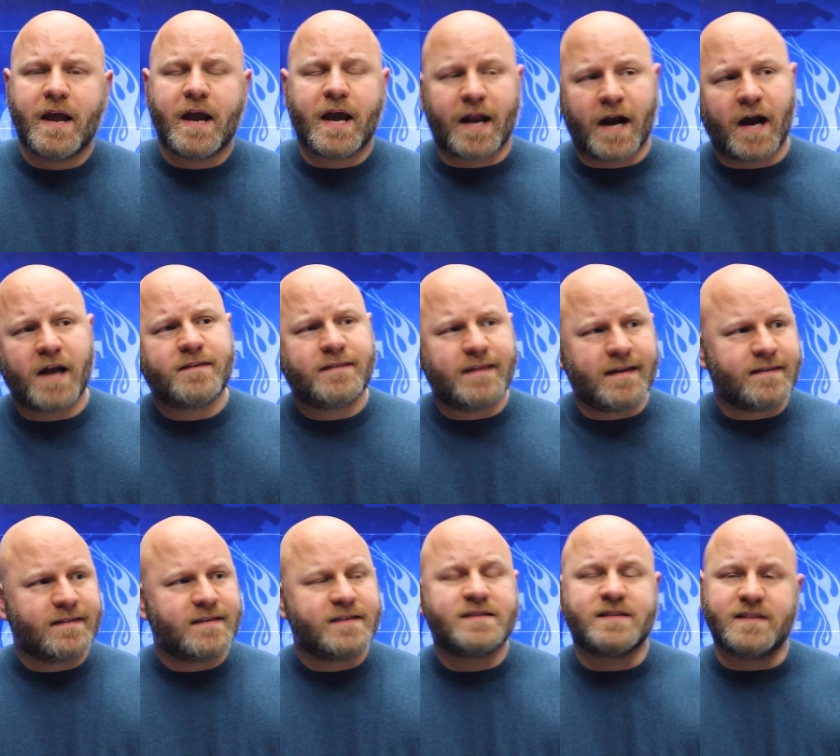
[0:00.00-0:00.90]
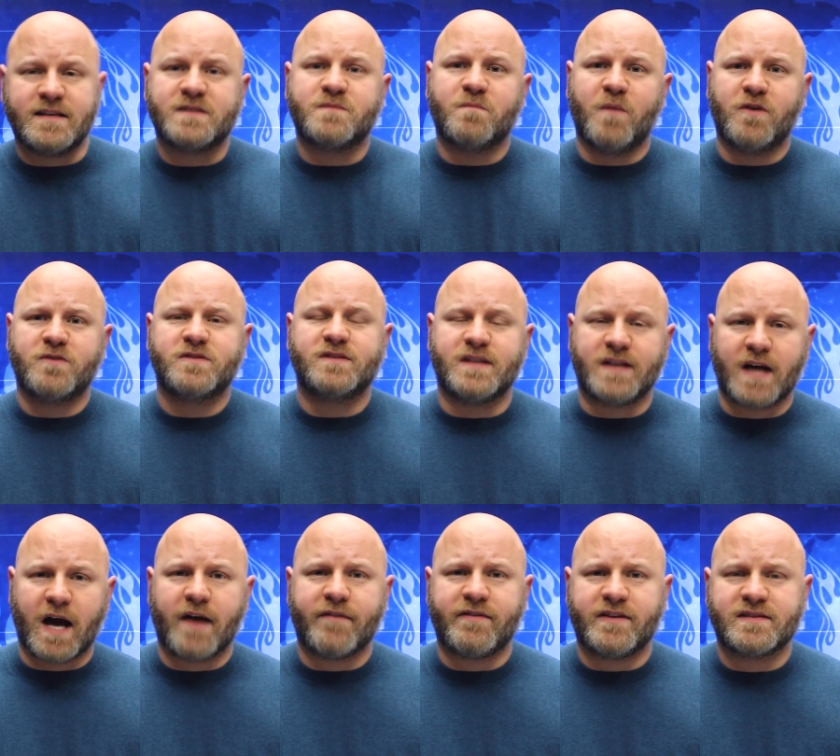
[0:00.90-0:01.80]
And I think this is mostly
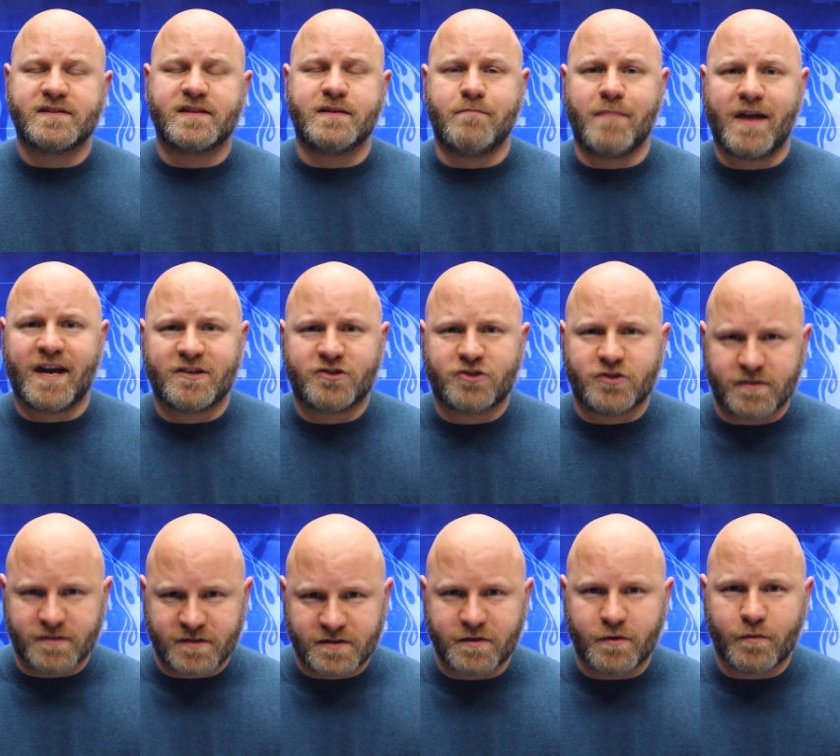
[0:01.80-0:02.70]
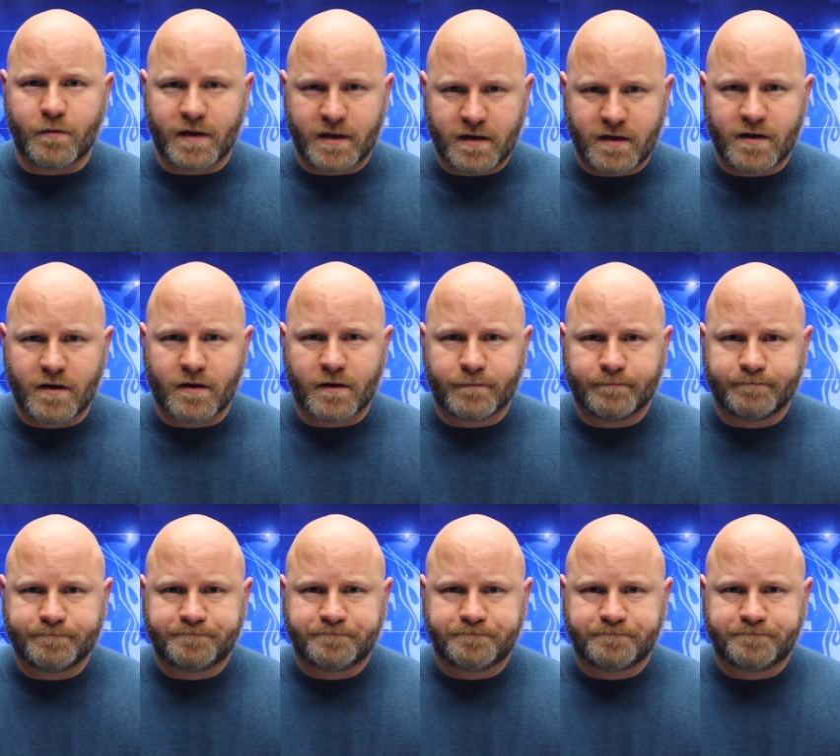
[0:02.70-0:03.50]
obviously Manchin's doing here.